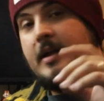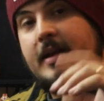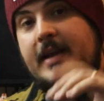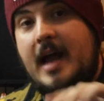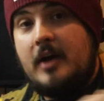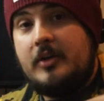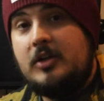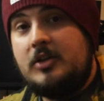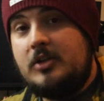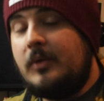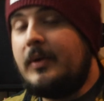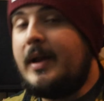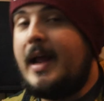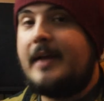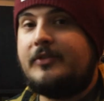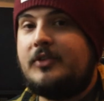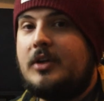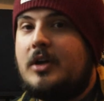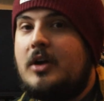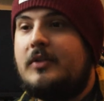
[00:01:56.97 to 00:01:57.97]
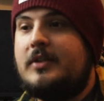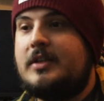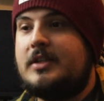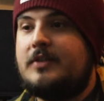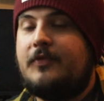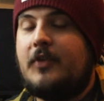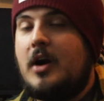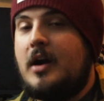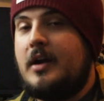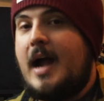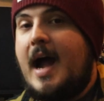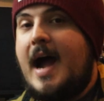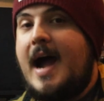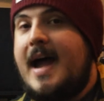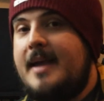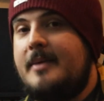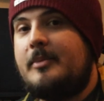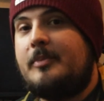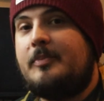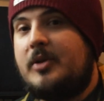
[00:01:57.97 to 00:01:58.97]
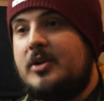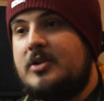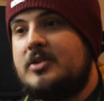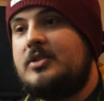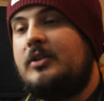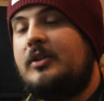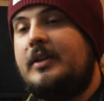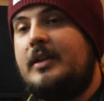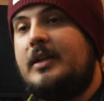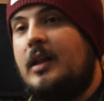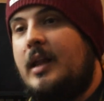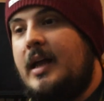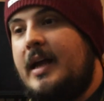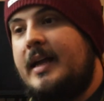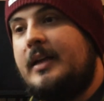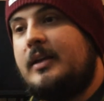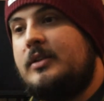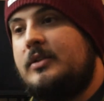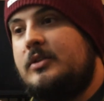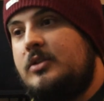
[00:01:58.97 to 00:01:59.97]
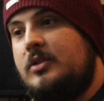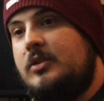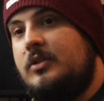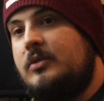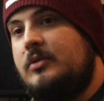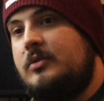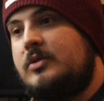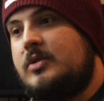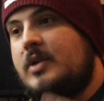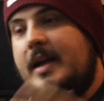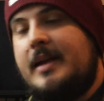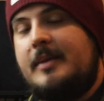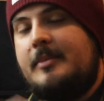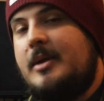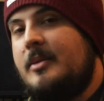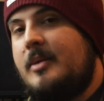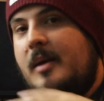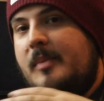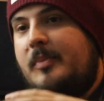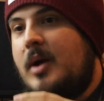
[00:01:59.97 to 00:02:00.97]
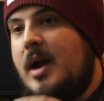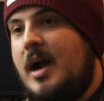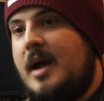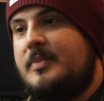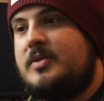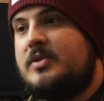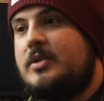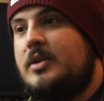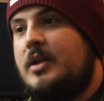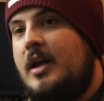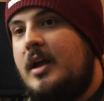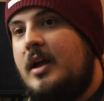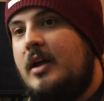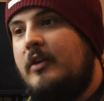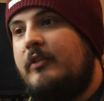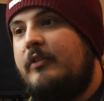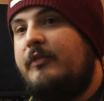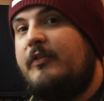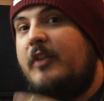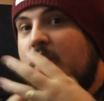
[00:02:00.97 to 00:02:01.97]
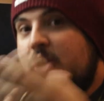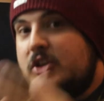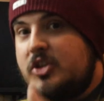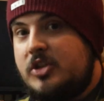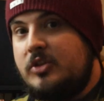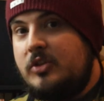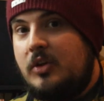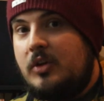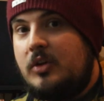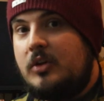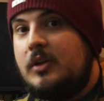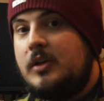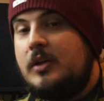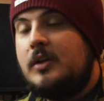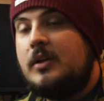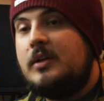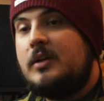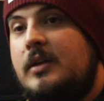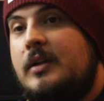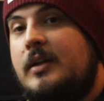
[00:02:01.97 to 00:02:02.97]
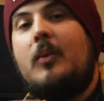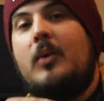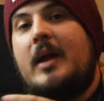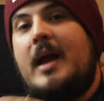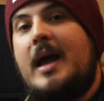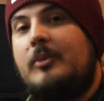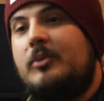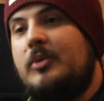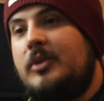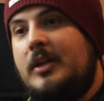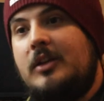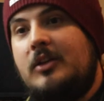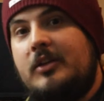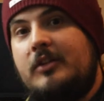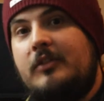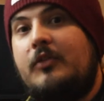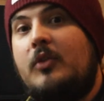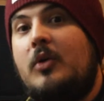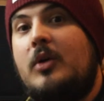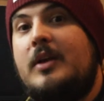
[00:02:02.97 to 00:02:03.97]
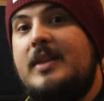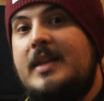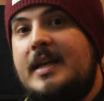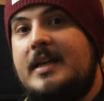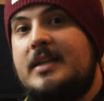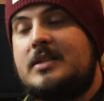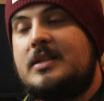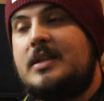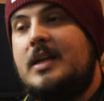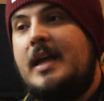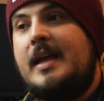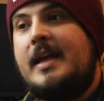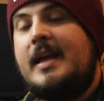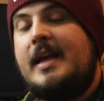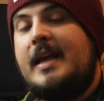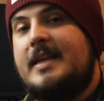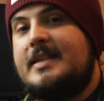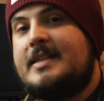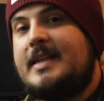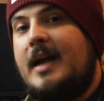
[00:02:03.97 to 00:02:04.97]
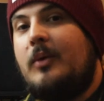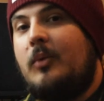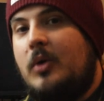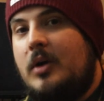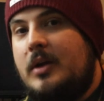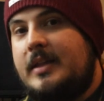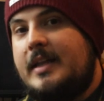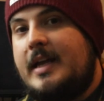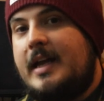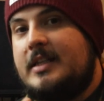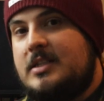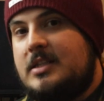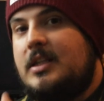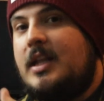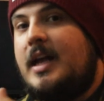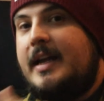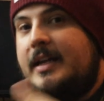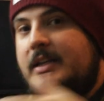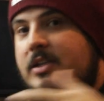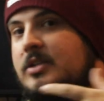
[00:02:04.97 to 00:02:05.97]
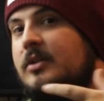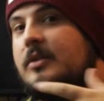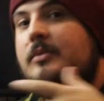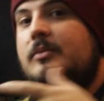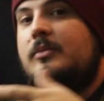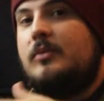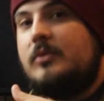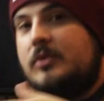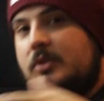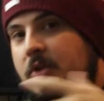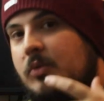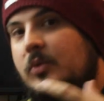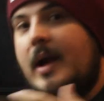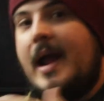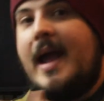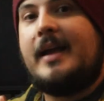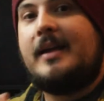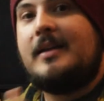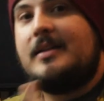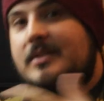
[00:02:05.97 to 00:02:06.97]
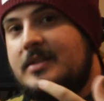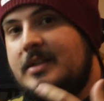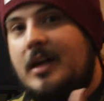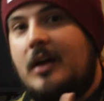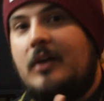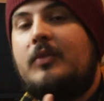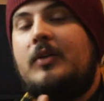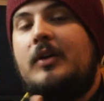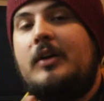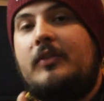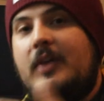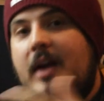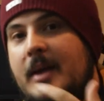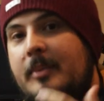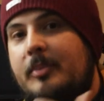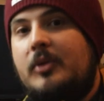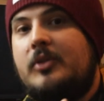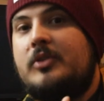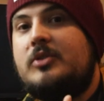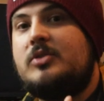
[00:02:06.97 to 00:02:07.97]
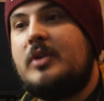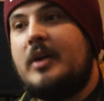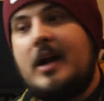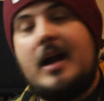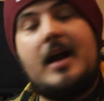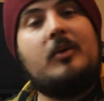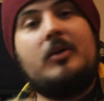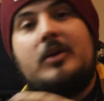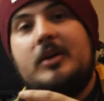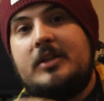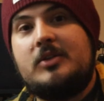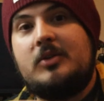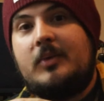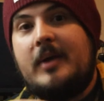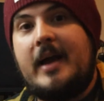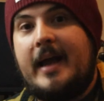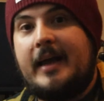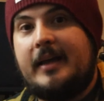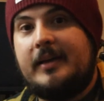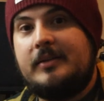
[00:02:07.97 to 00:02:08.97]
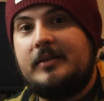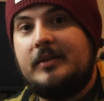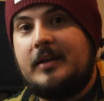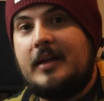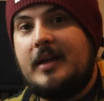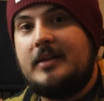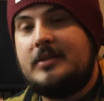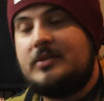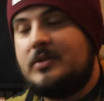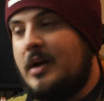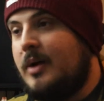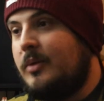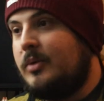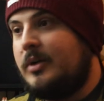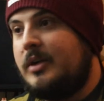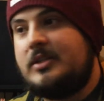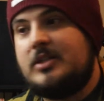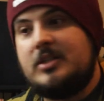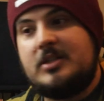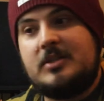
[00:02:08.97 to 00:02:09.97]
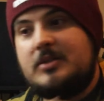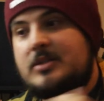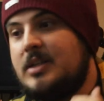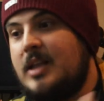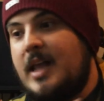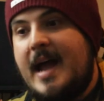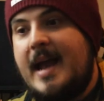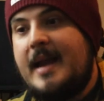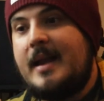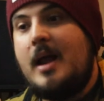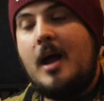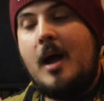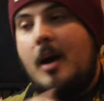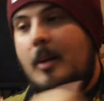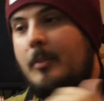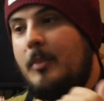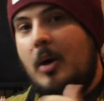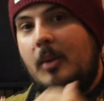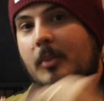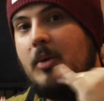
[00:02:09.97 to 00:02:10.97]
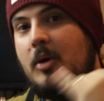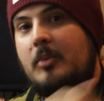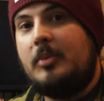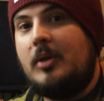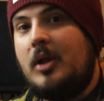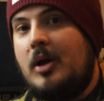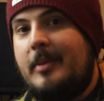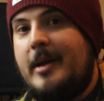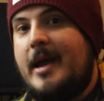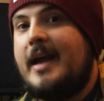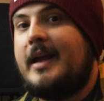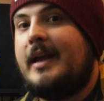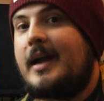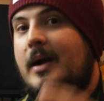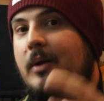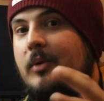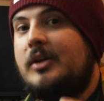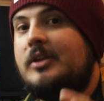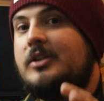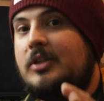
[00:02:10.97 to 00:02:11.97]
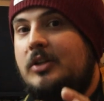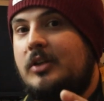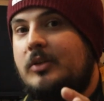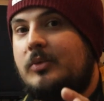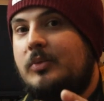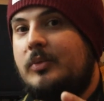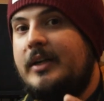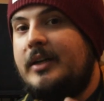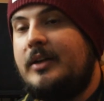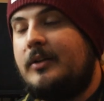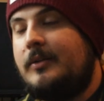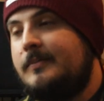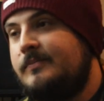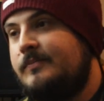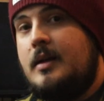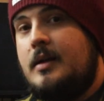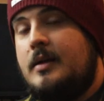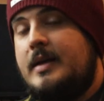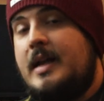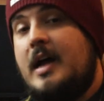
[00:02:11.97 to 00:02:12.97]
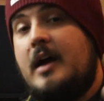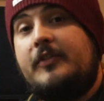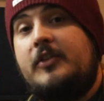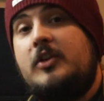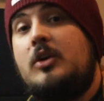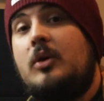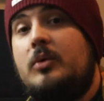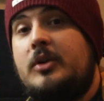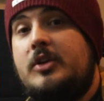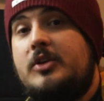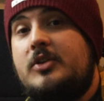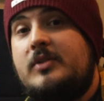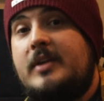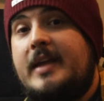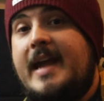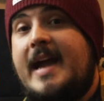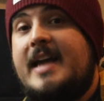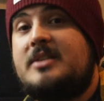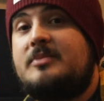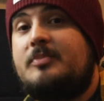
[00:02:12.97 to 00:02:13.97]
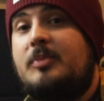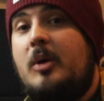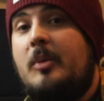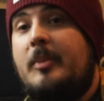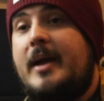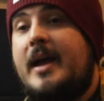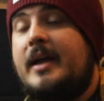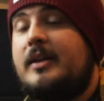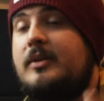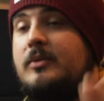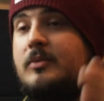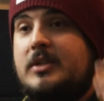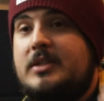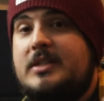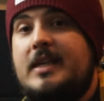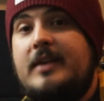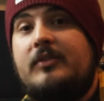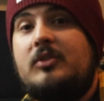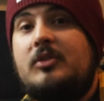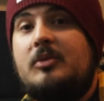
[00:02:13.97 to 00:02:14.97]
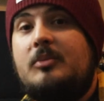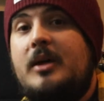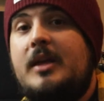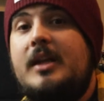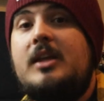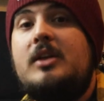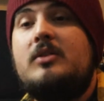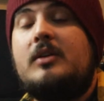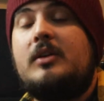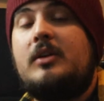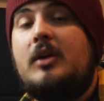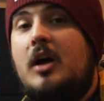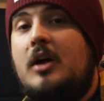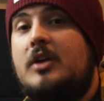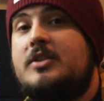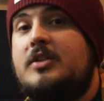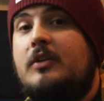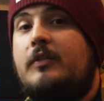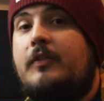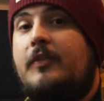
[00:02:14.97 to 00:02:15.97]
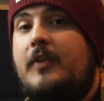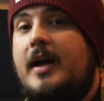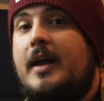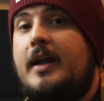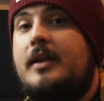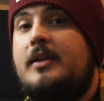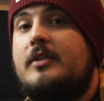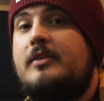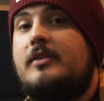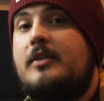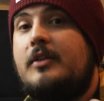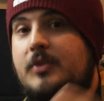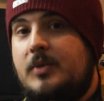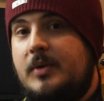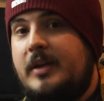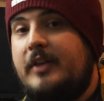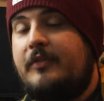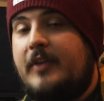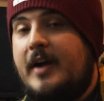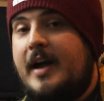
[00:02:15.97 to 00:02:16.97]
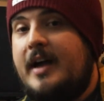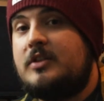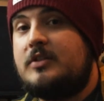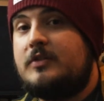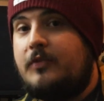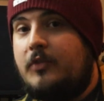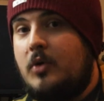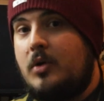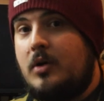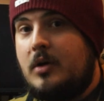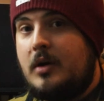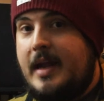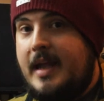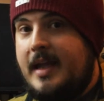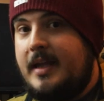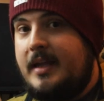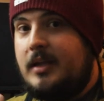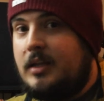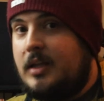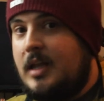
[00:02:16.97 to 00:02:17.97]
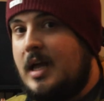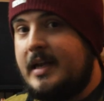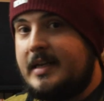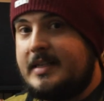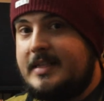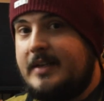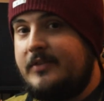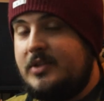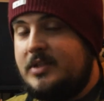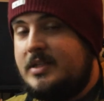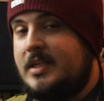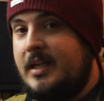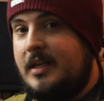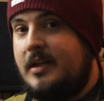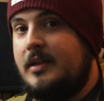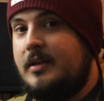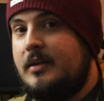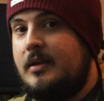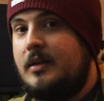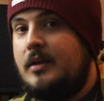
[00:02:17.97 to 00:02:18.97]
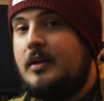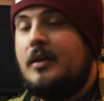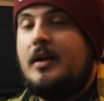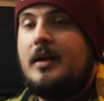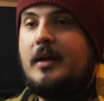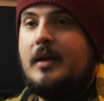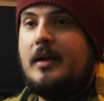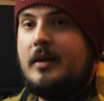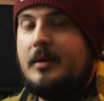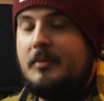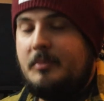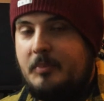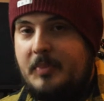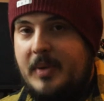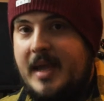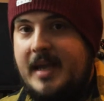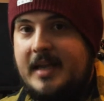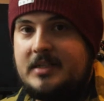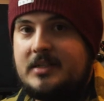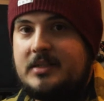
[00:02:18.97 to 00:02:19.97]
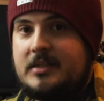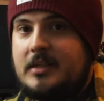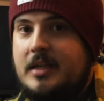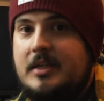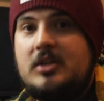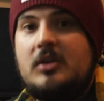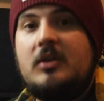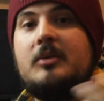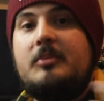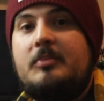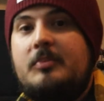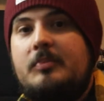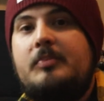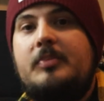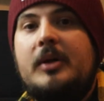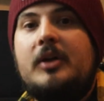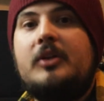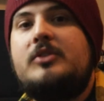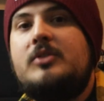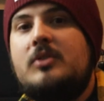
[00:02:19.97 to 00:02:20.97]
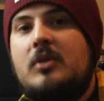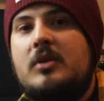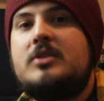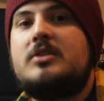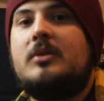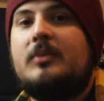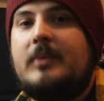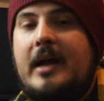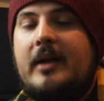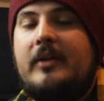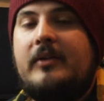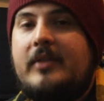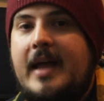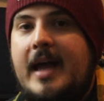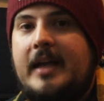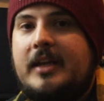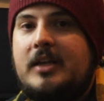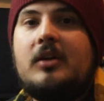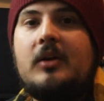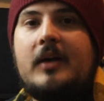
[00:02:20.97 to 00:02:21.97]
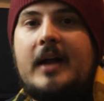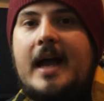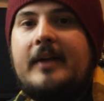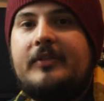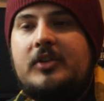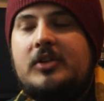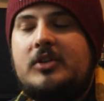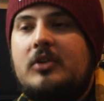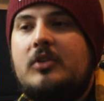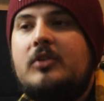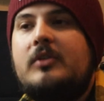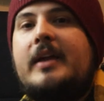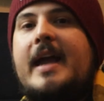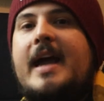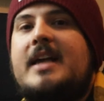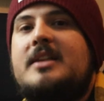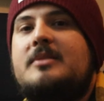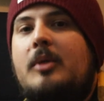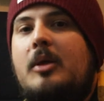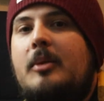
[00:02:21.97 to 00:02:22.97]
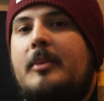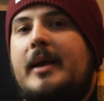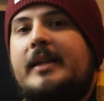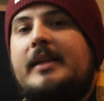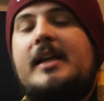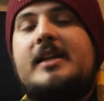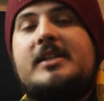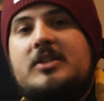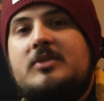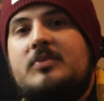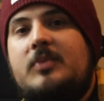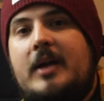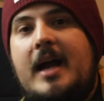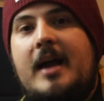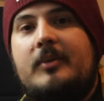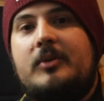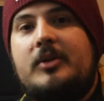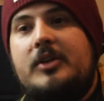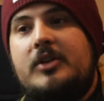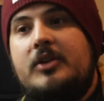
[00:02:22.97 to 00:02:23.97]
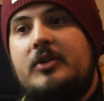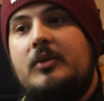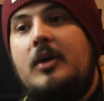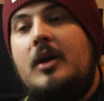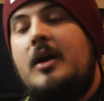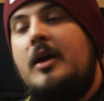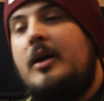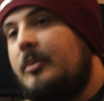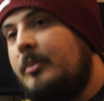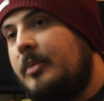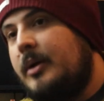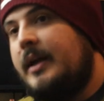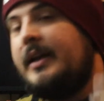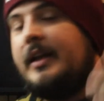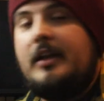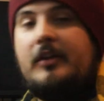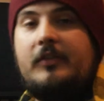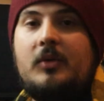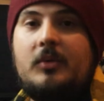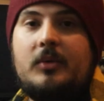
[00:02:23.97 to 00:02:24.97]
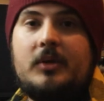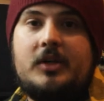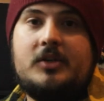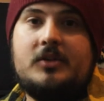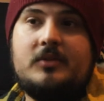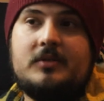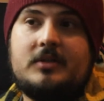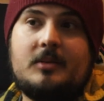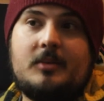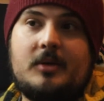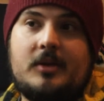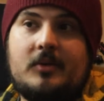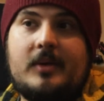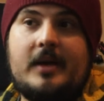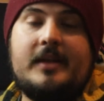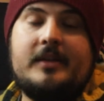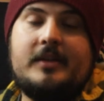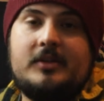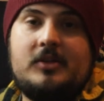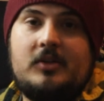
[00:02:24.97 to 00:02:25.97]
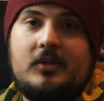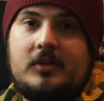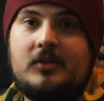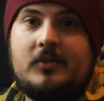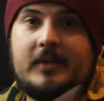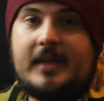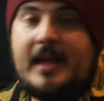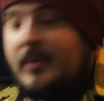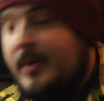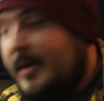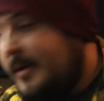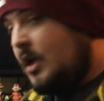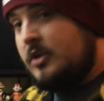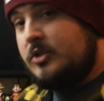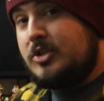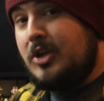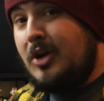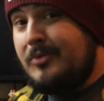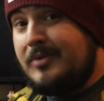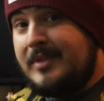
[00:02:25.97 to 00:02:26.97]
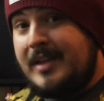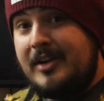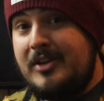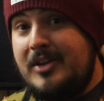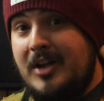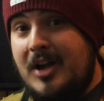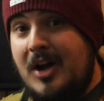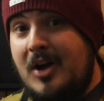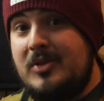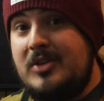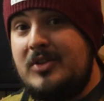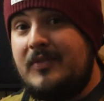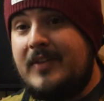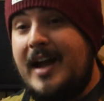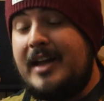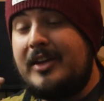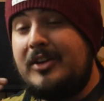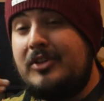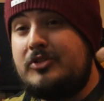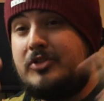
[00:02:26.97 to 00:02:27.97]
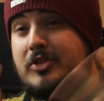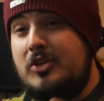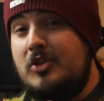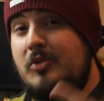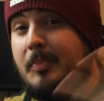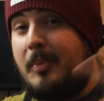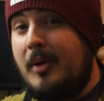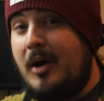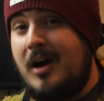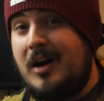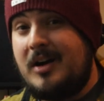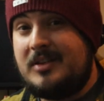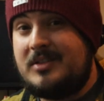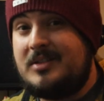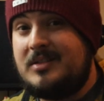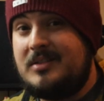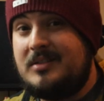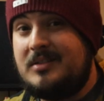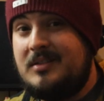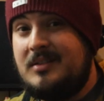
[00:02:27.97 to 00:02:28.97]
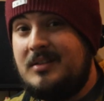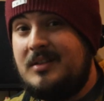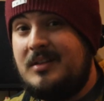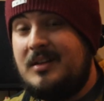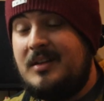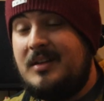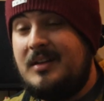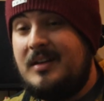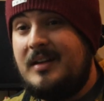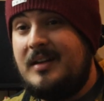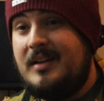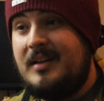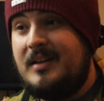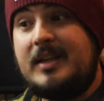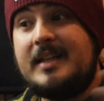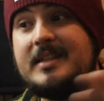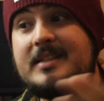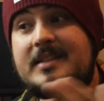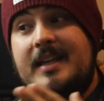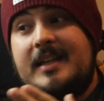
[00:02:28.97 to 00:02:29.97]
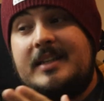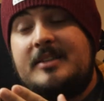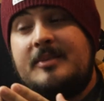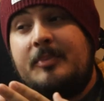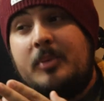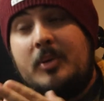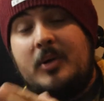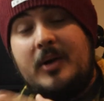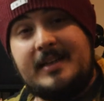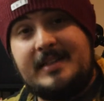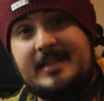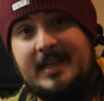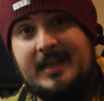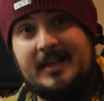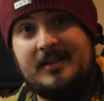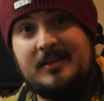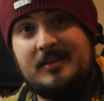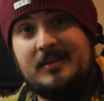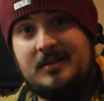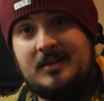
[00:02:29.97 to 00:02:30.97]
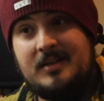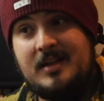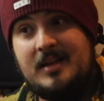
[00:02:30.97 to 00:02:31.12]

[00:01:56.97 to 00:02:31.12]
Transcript: Now, you don't have to go this far. I personally like to try to make my props functional. What I'm really looking for in this is I want that slide to rack itself. Whenever I pull the trigger, I want it to rack, okay? So I want it to slide, boom, boom, blowback. I want it to look real. Now, if you don't want to do the gas blowback, you want to save a little money, you can also find the 3D files for a Glock 17 base, and you can build yours around that. You don't have to do the gas blowback. That's just what I want to do. But if you want to do it some other way, then you can do it that way. So there you go. You've got your two parts. Let's get to printing.